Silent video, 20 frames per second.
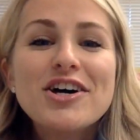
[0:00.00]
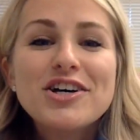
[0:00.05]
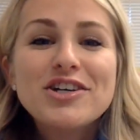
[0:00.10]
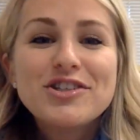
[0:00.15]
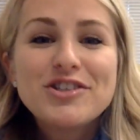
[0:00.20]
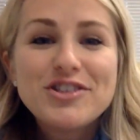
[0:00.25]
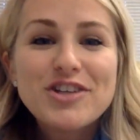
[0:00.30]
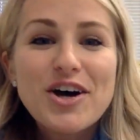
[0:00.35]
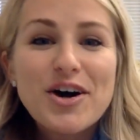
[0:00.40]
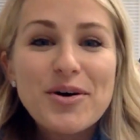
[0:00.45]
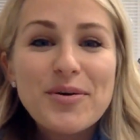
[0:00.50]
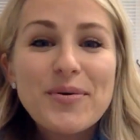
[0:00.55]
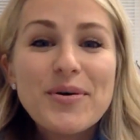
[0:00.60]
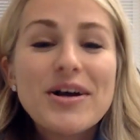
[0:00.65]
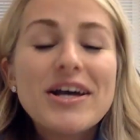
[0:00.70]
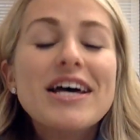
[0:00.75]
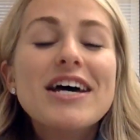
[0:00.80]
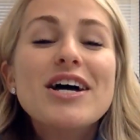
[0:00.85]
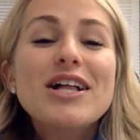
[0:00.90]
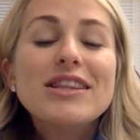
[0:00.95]
So,
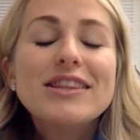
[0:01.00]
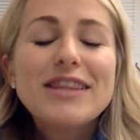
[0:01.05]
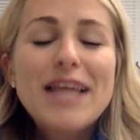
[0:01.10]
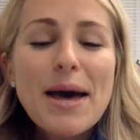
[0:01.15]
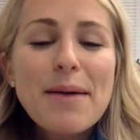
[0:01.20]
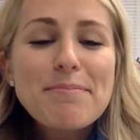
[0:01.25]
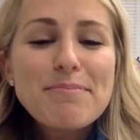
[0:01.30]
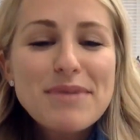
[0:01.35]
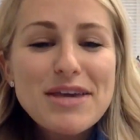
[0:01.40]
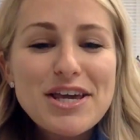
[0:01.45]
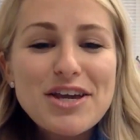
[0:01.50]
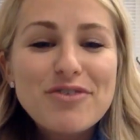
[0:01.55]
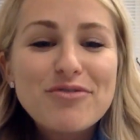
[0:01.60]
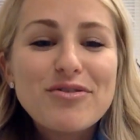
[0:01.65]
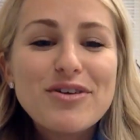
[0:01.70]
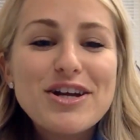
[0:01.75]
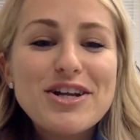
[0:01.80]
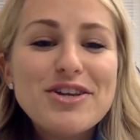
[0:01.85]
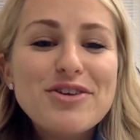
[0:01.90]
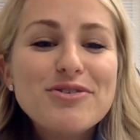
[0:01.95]
let me
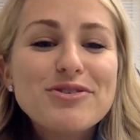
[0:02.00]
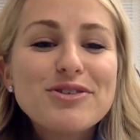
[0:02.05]
read you